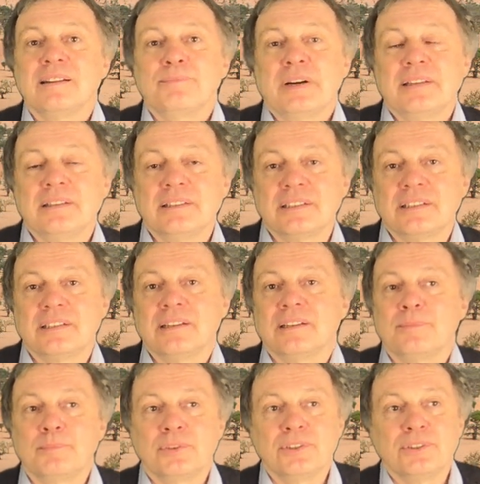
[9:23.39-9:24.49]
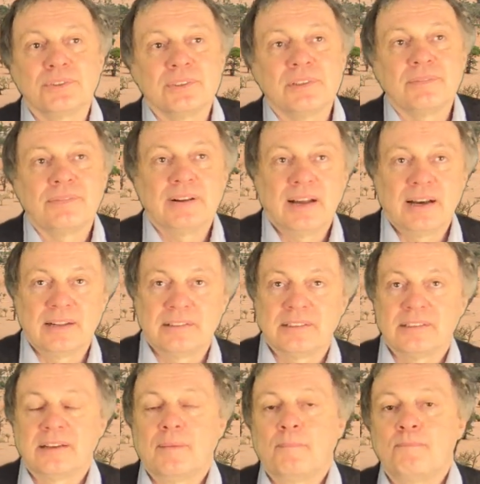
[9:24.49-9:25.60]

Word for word: but instead produce floods.